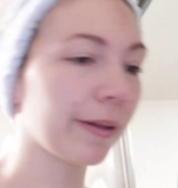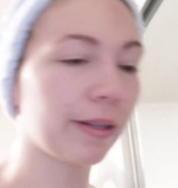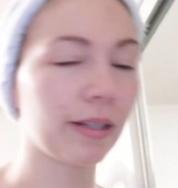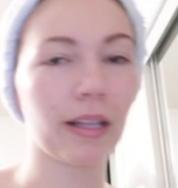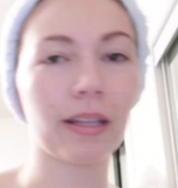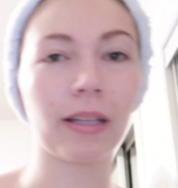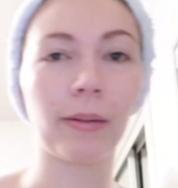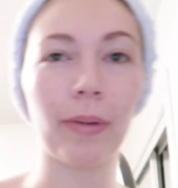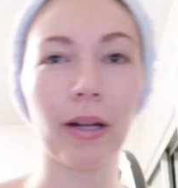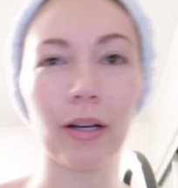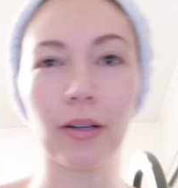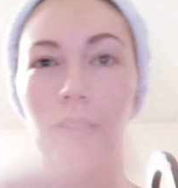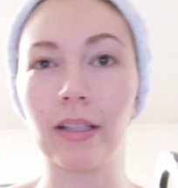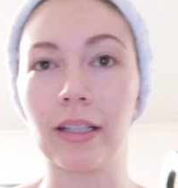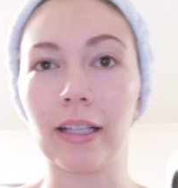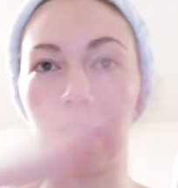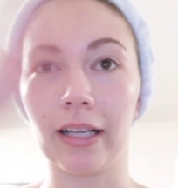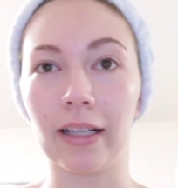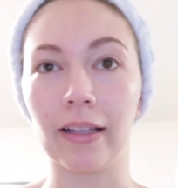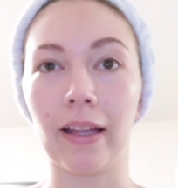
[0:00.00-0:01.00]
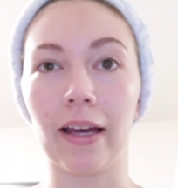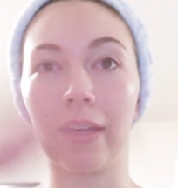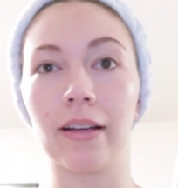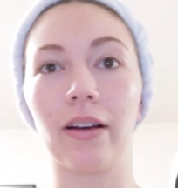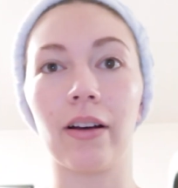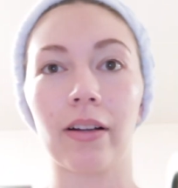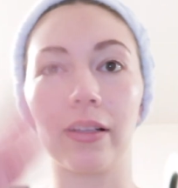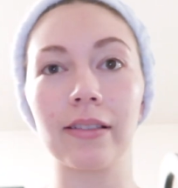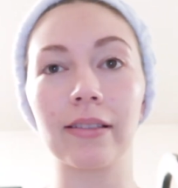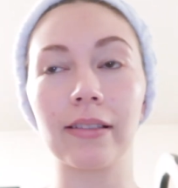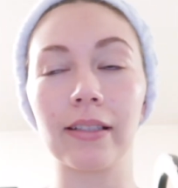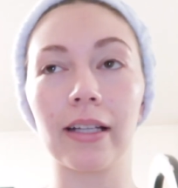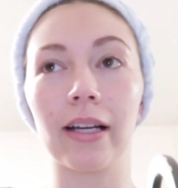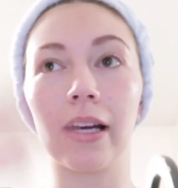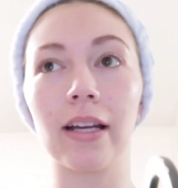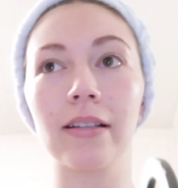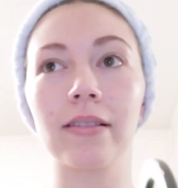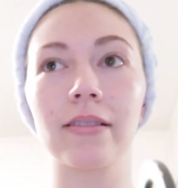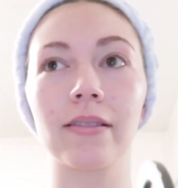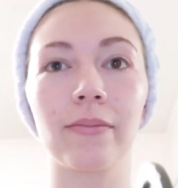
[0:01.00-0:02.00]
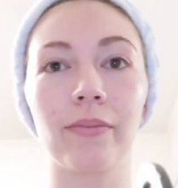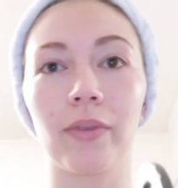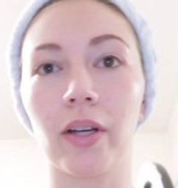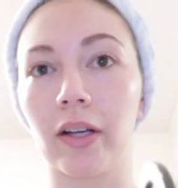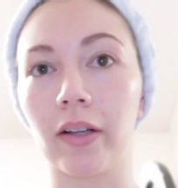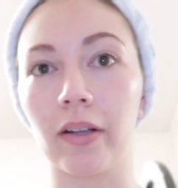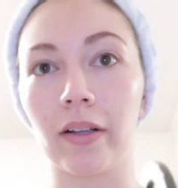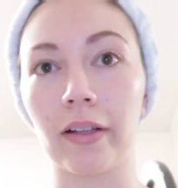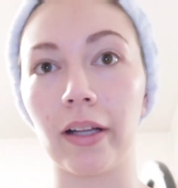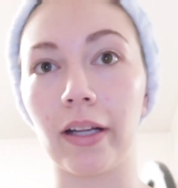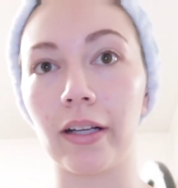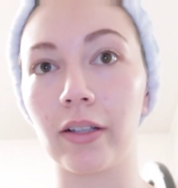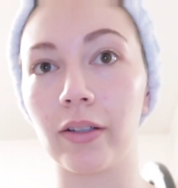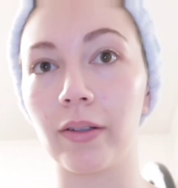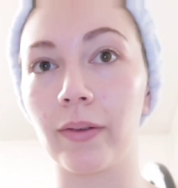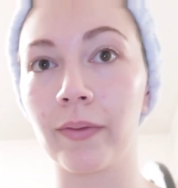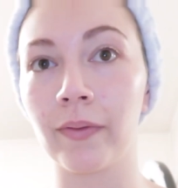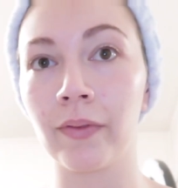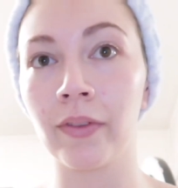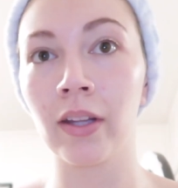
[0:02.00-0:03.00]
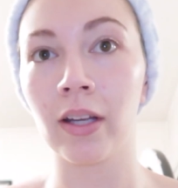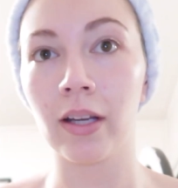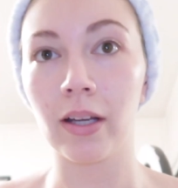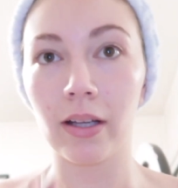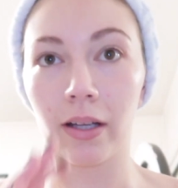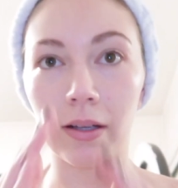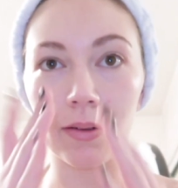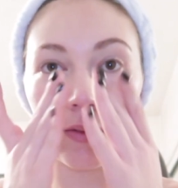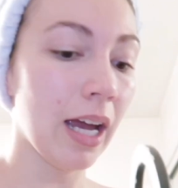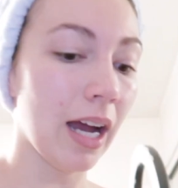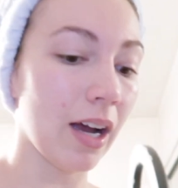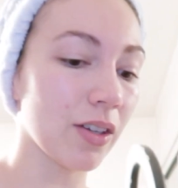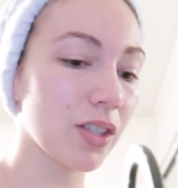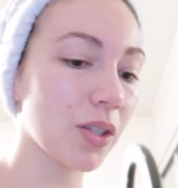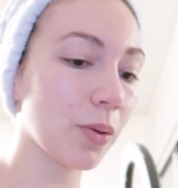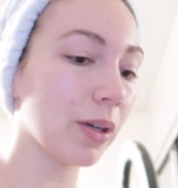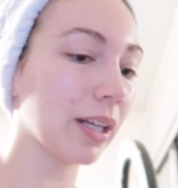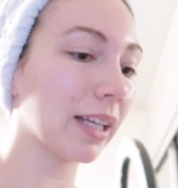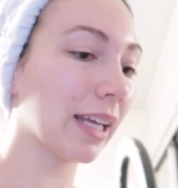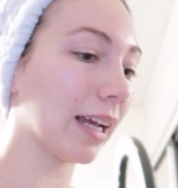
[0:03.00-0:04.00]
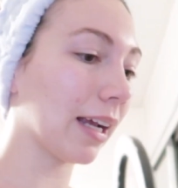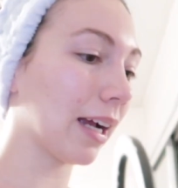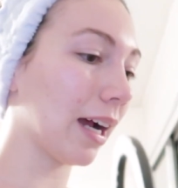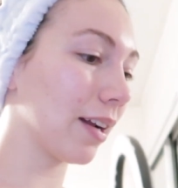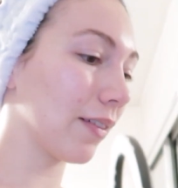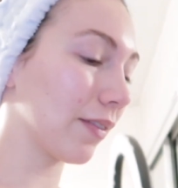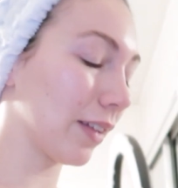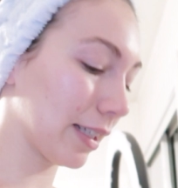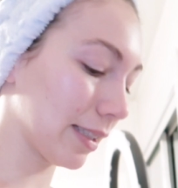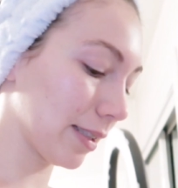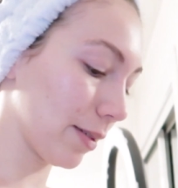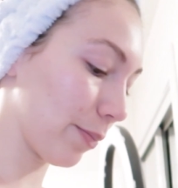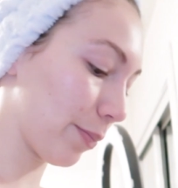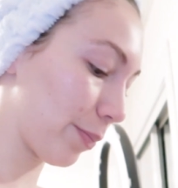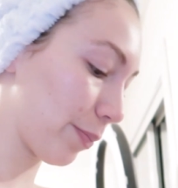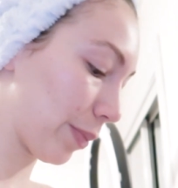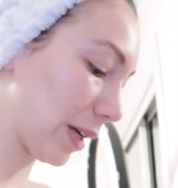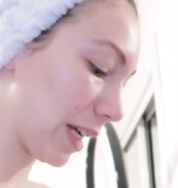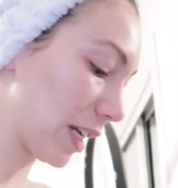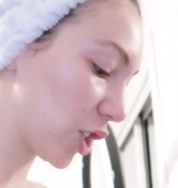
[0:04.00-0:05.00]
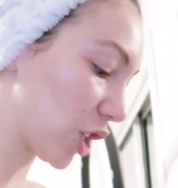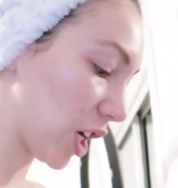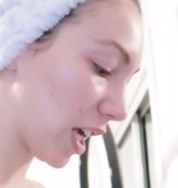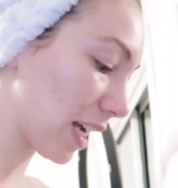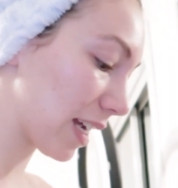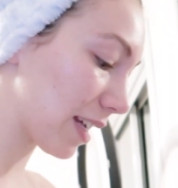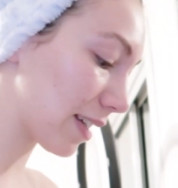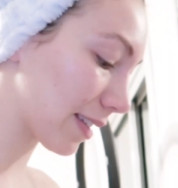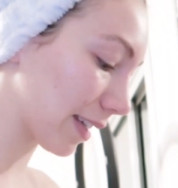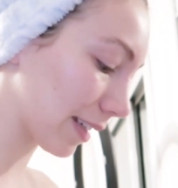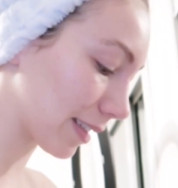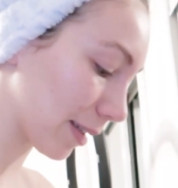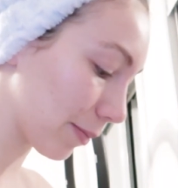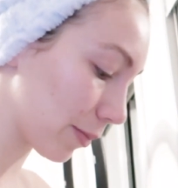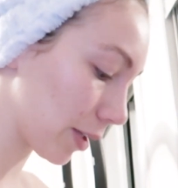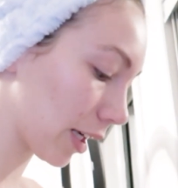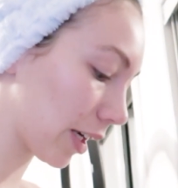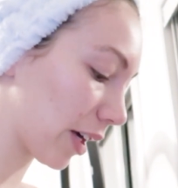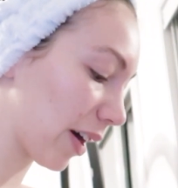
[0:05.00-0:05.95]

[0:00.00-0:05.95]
Nothing better than getting that, honestly, guys. I'm not gonna lie to you. I also want to get kind of like some PJs, like something